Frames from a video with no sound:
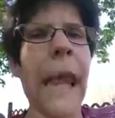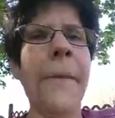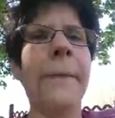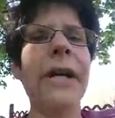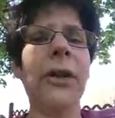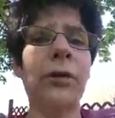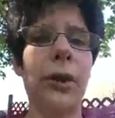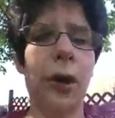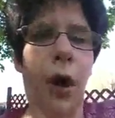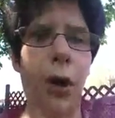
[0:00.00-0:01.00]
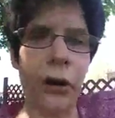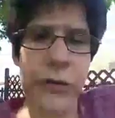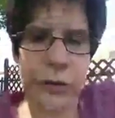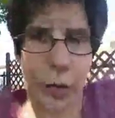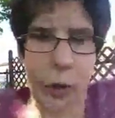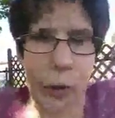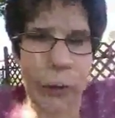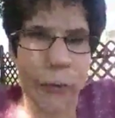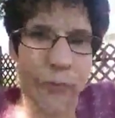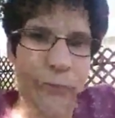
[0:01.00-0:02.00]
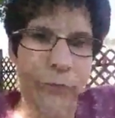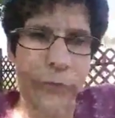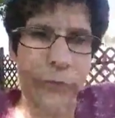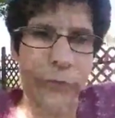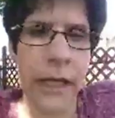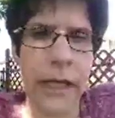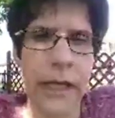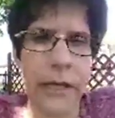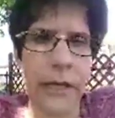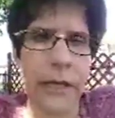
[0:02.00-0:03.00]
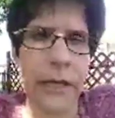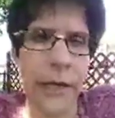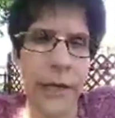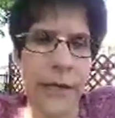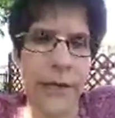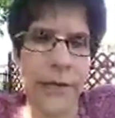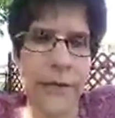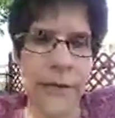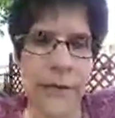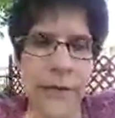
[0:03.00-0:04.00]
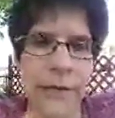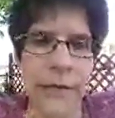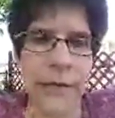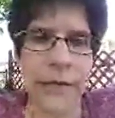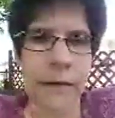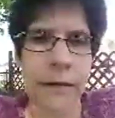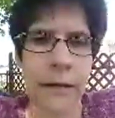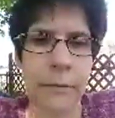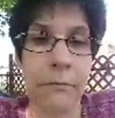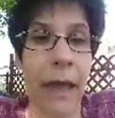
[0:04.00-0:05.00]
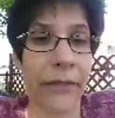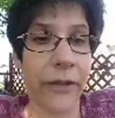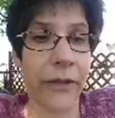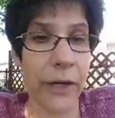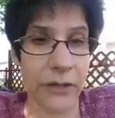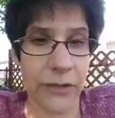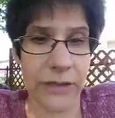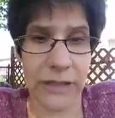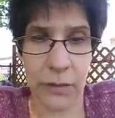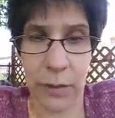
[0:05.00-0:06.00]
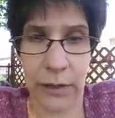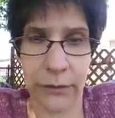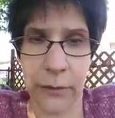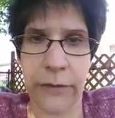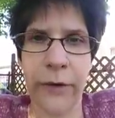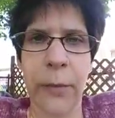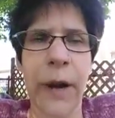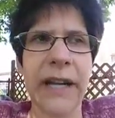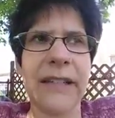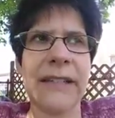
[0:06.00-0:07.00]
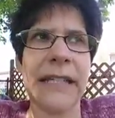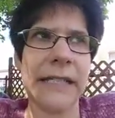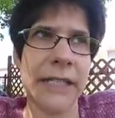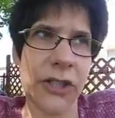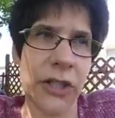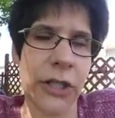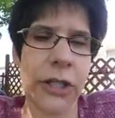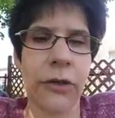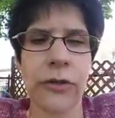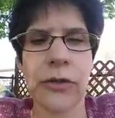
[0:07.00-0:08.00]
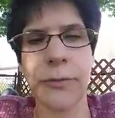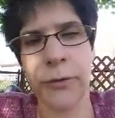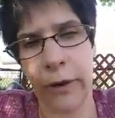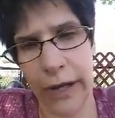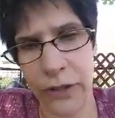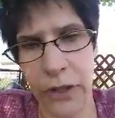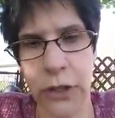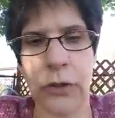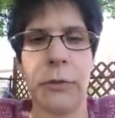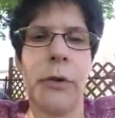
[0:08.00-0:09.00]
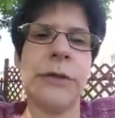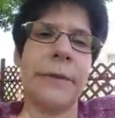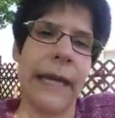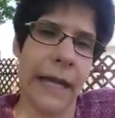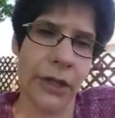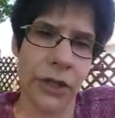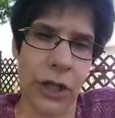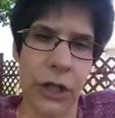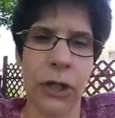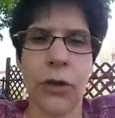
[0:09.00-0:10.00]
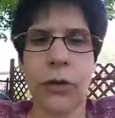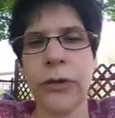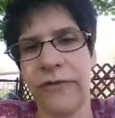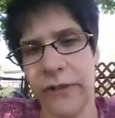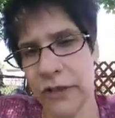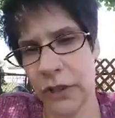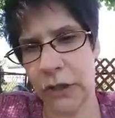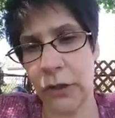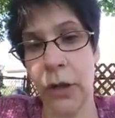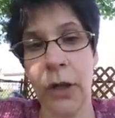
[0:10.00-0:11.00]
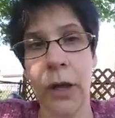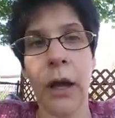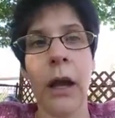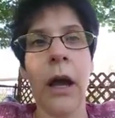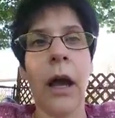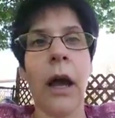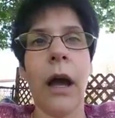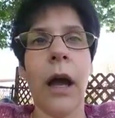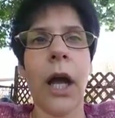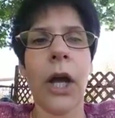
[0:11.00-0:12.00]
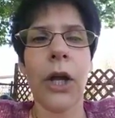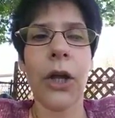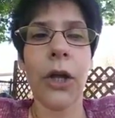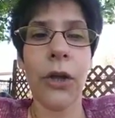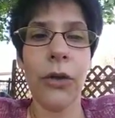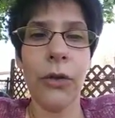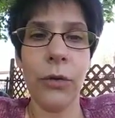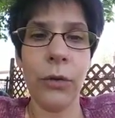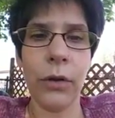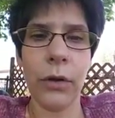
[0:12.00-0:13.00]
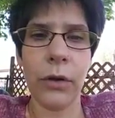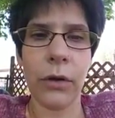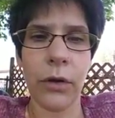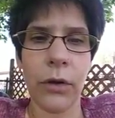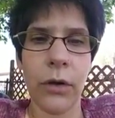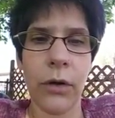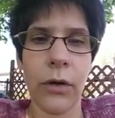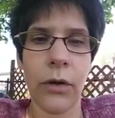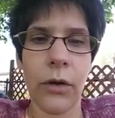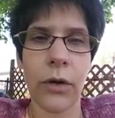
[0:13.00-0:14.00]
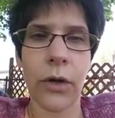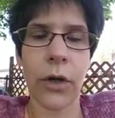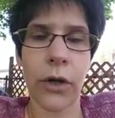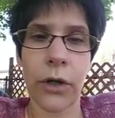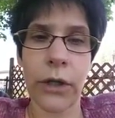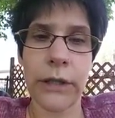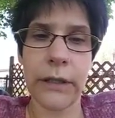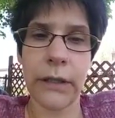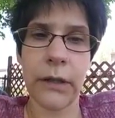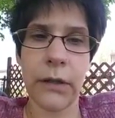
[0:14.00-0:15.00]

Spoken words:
But you could also integrate math equations as well. So if you're practicing addition or subtraction or multiplication or division, you could